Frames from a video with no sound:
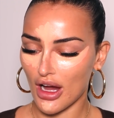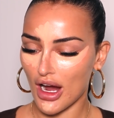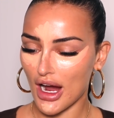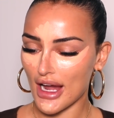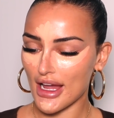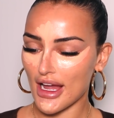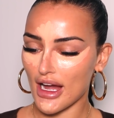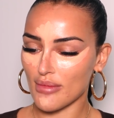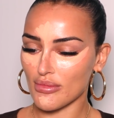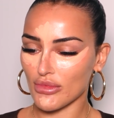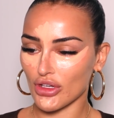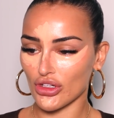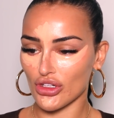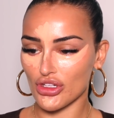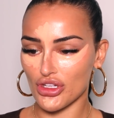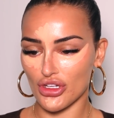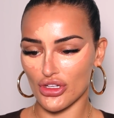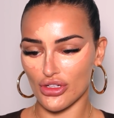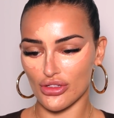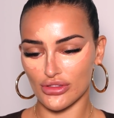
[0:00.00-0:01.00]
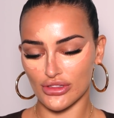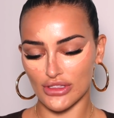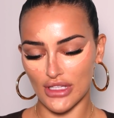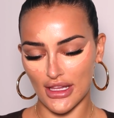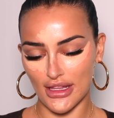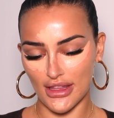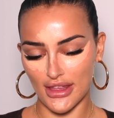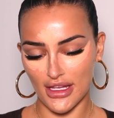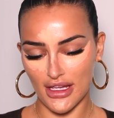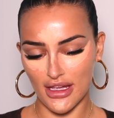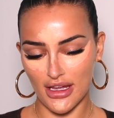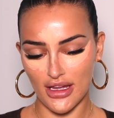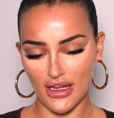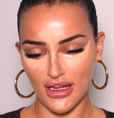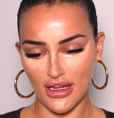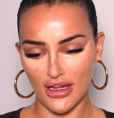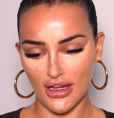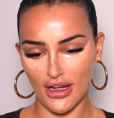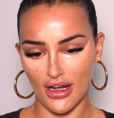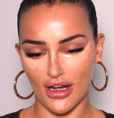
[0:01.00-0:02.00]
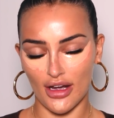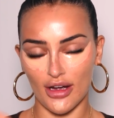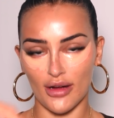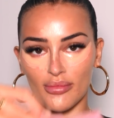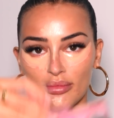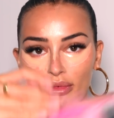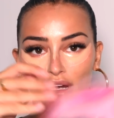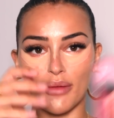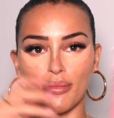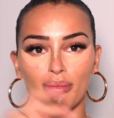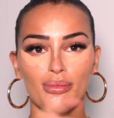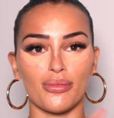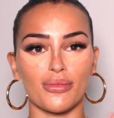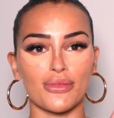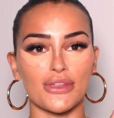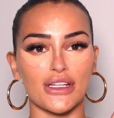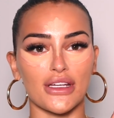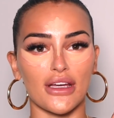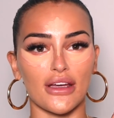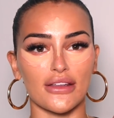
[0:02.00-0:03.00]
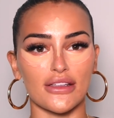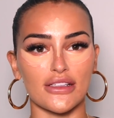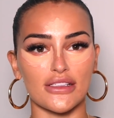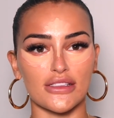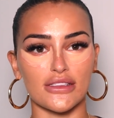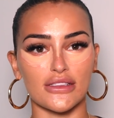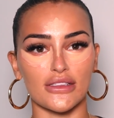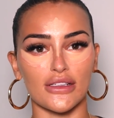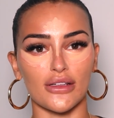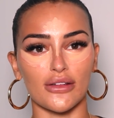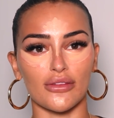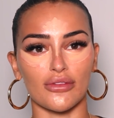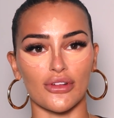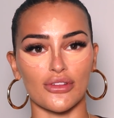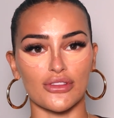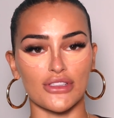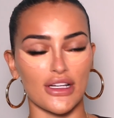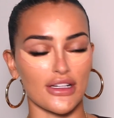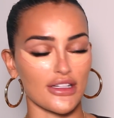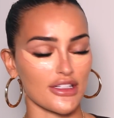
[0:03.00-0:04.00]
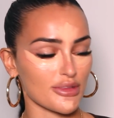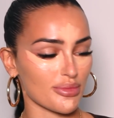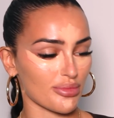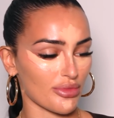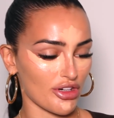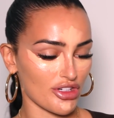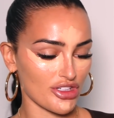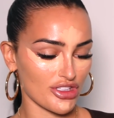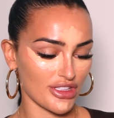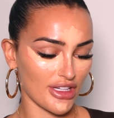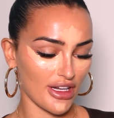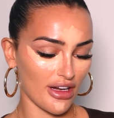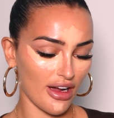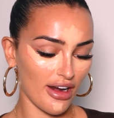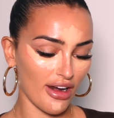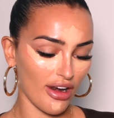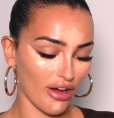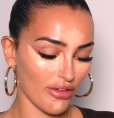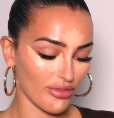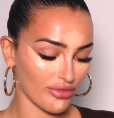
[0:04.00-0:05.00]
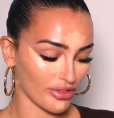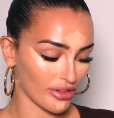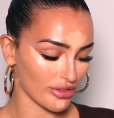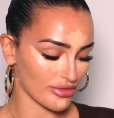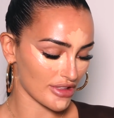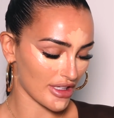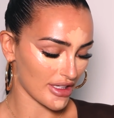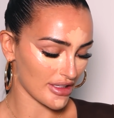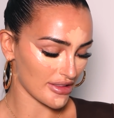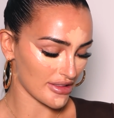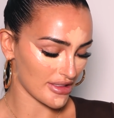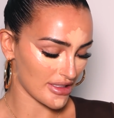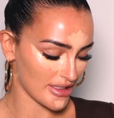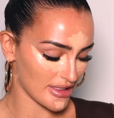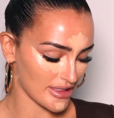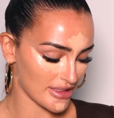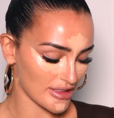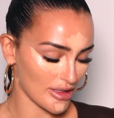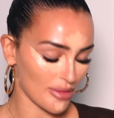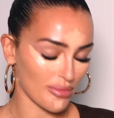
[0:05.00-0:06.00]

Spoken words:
I am going to use the, I did get this Real Techniques brush set. I love Real Techniques